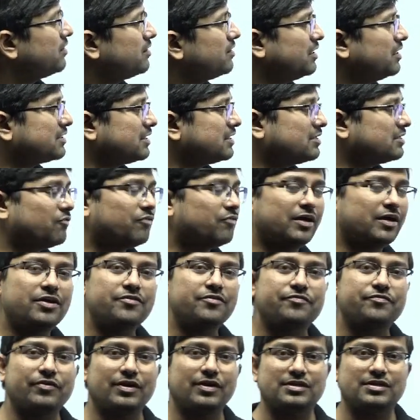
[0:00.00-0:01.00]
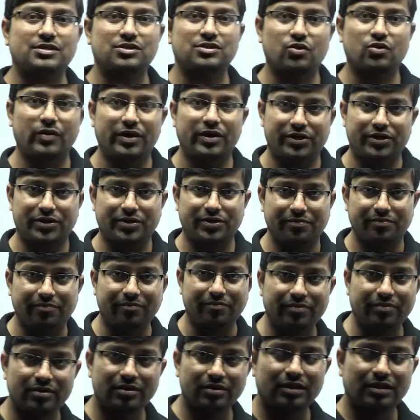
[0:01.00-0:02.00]
This is the very first question.
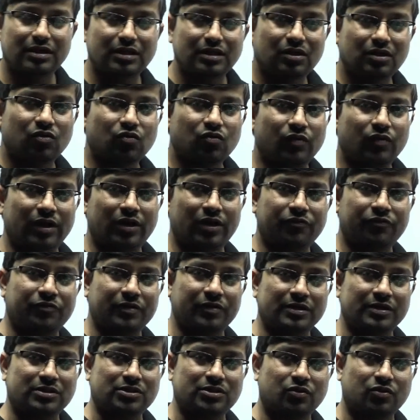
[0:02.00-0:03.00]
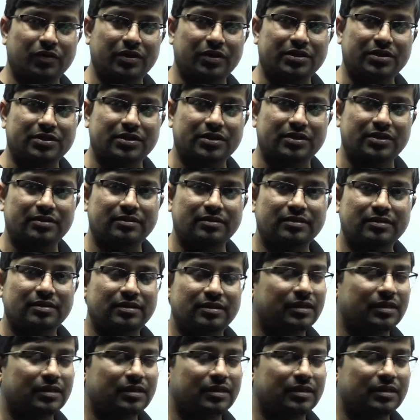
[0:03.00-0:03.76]
Very first question.